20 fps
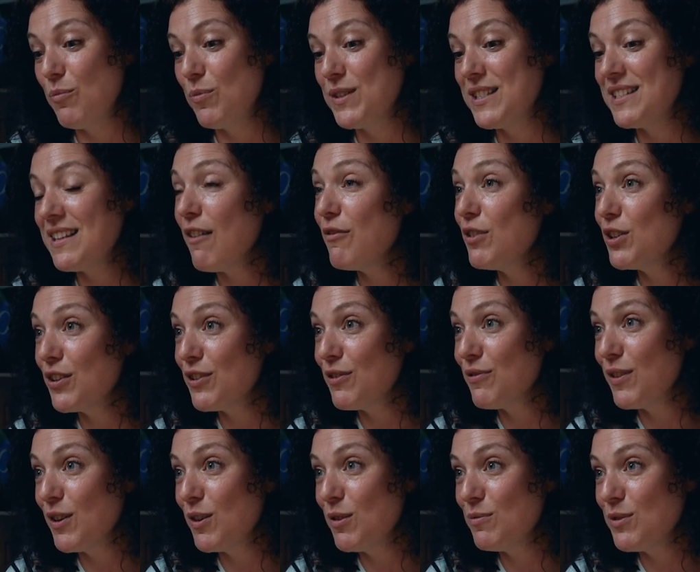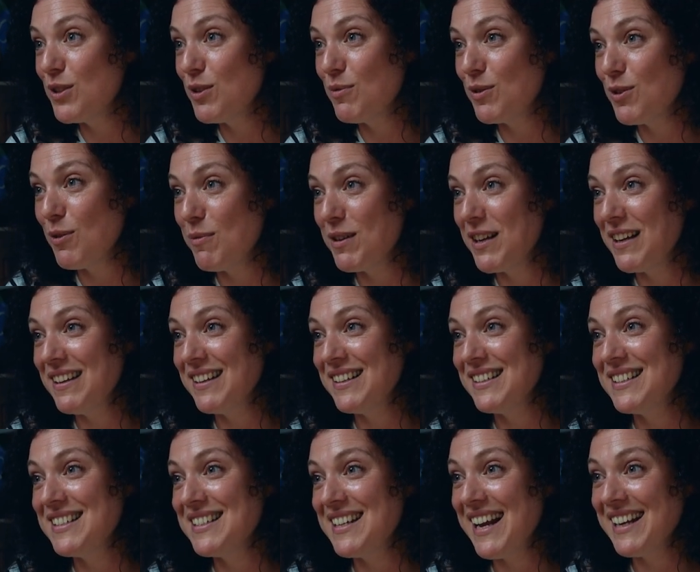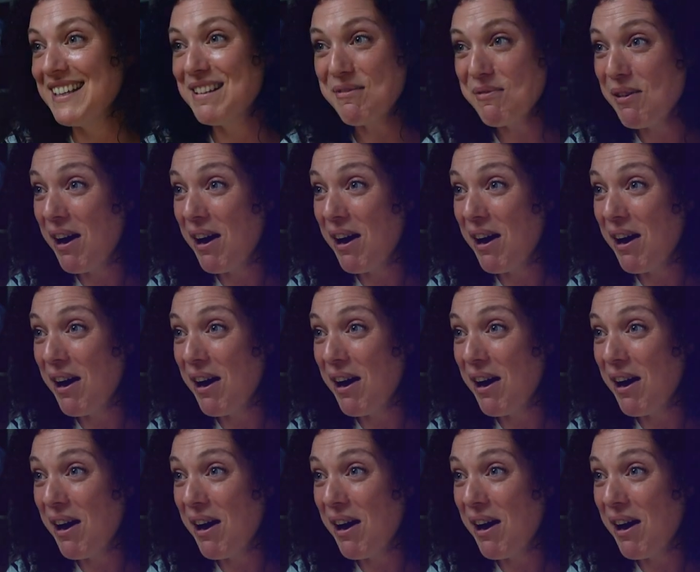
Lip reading: The seven other films were nominated and it